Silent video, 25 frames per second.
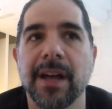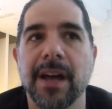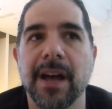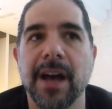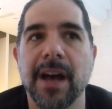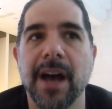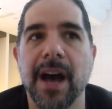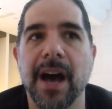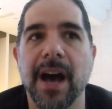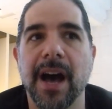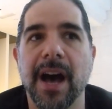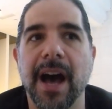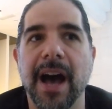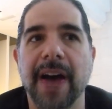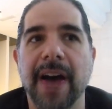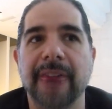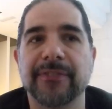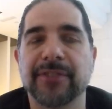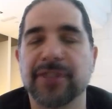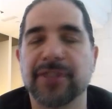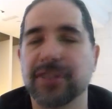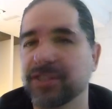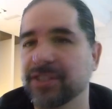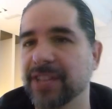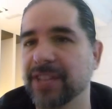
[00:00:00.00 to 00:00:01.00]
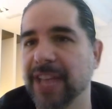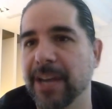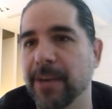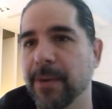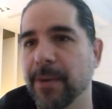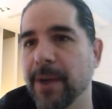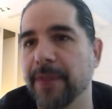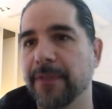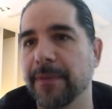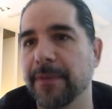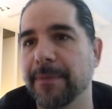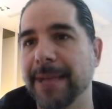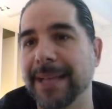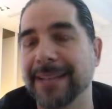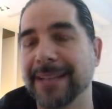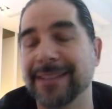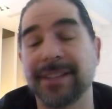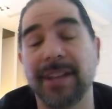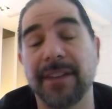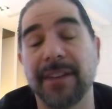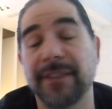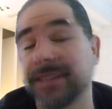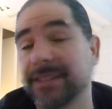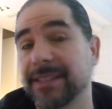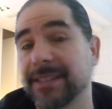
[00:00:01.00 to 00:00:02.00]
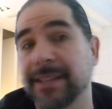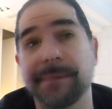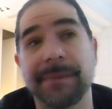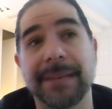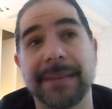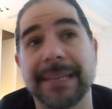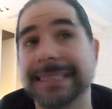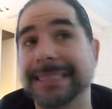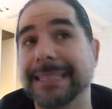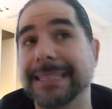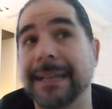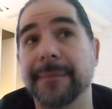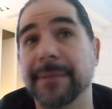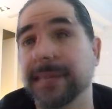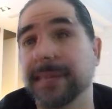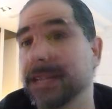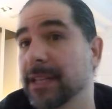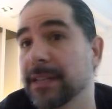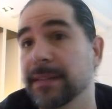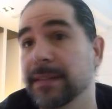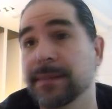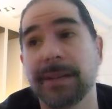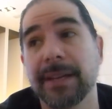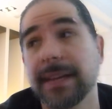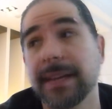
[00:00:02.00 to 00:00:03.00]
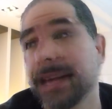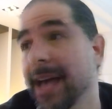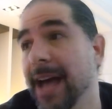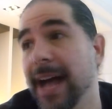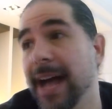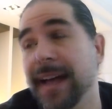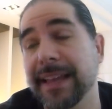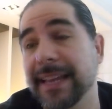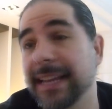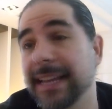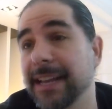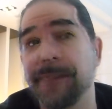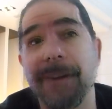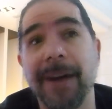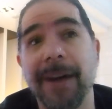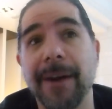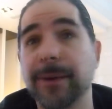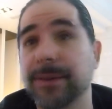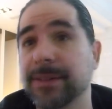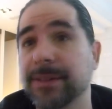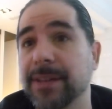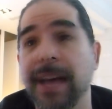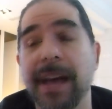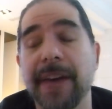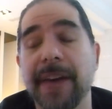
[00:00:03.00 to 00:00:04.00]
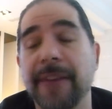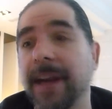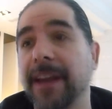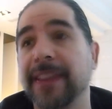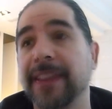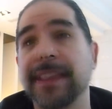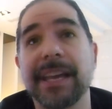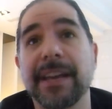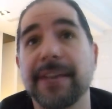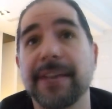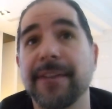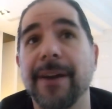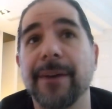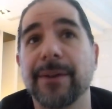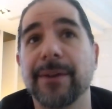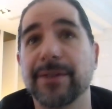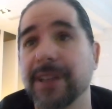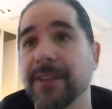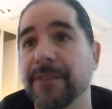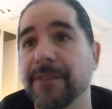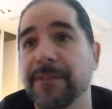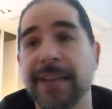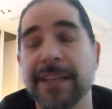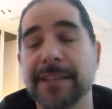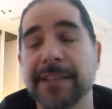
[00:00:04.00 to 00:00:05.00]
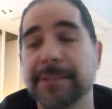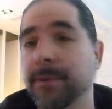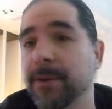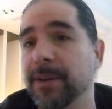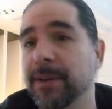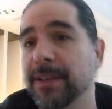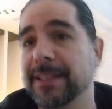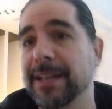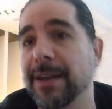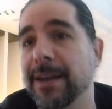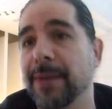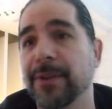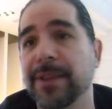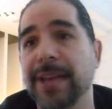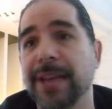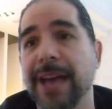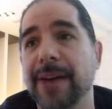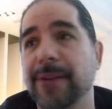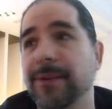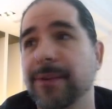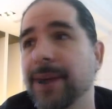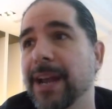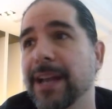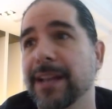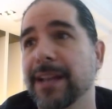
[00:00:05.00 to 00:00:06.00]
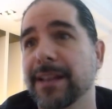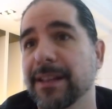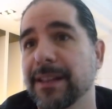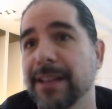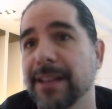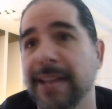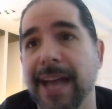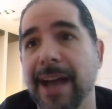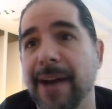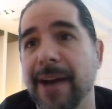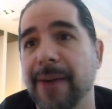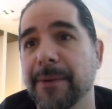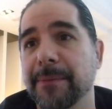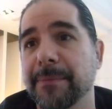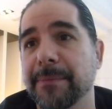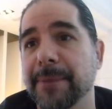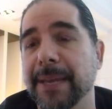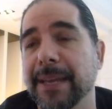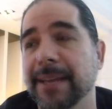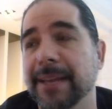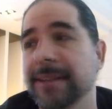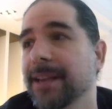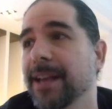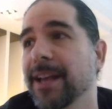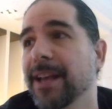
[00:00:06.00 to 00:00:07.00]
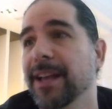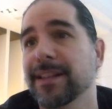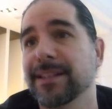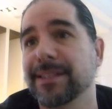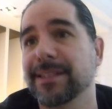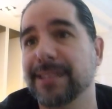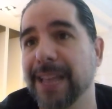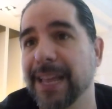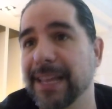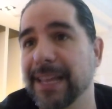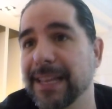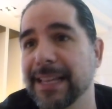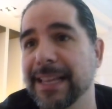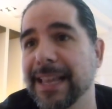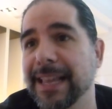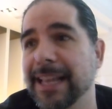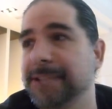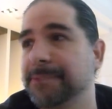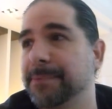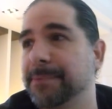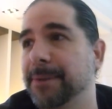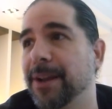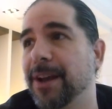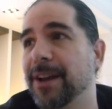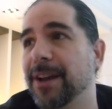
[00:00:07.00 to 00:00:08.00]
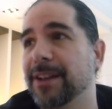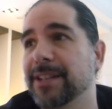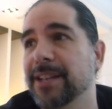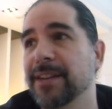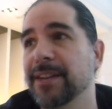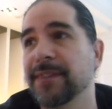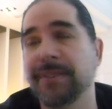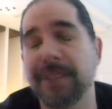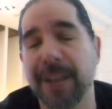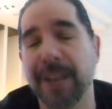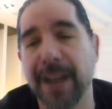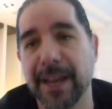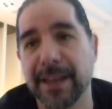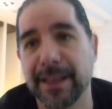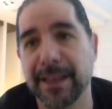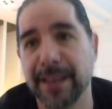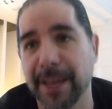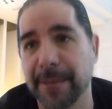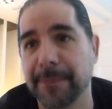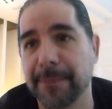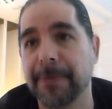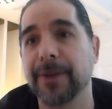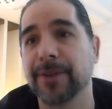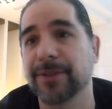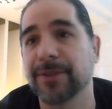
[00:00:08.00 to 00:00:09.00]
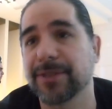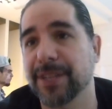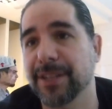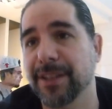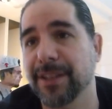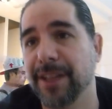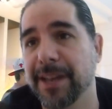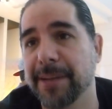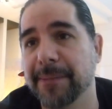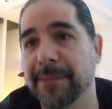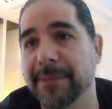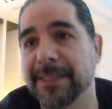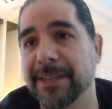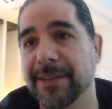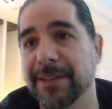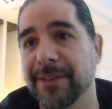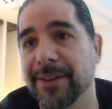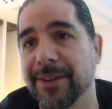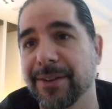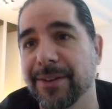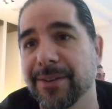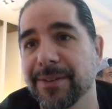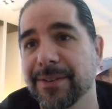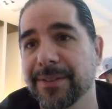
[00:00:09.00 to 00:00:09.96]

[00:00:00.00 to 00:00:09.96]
I've just stayed away from that stuff because I think if I was on Facebook and dealt with that regularly, I would be slightly less productive, and I like producing a lot of material.